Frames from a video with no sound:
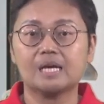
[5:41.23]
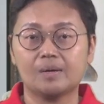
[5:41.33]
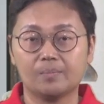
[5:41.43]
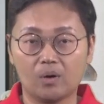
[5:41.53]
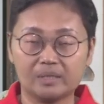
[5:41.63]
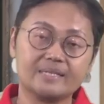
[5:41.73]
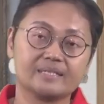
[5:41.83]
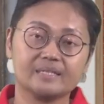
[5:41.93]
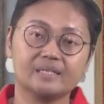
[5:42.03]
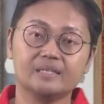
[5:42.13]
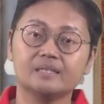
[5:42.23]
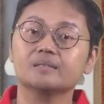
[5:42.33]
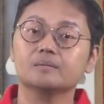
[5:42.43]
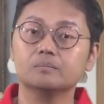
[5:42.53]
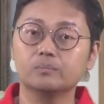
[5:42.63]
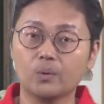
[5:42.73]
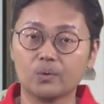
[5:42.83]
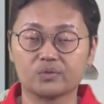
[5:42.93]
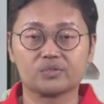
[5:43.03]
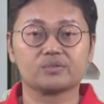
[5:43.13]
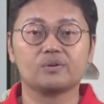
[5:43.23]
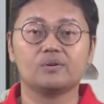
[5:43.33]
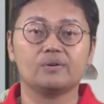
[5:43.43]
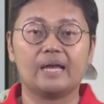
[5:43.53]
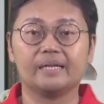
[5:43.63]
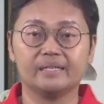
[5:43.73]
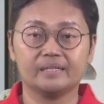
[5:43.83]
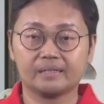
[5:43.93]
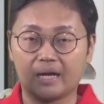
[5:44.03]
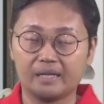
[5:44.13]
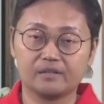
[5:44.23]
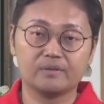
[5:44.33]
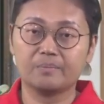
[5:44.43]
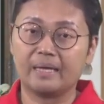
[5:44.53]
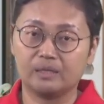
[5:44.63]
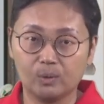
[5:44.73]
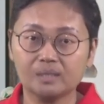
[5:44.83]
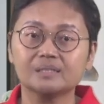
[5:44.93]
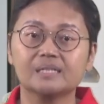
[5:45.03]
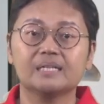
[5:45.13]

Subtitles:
policy, books, or any kind of a manual,